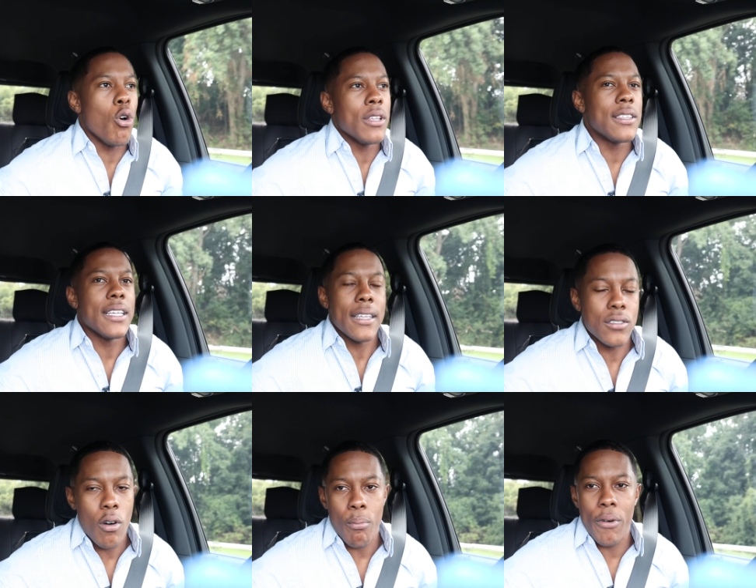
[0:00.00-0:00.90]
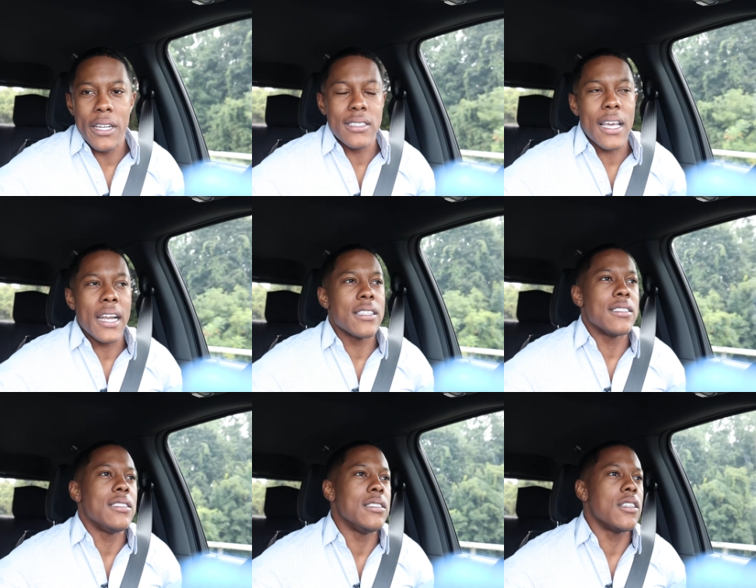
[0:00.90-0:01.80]
only thing that's going to bring us out of
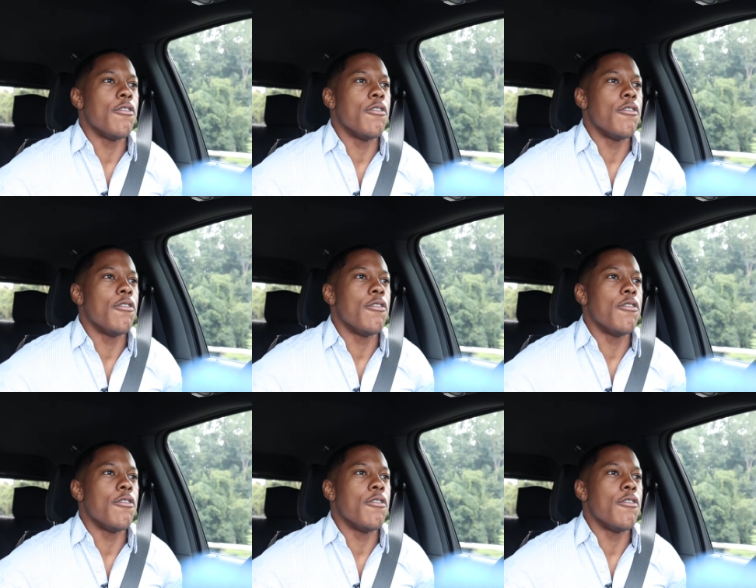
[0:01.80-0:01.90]
this season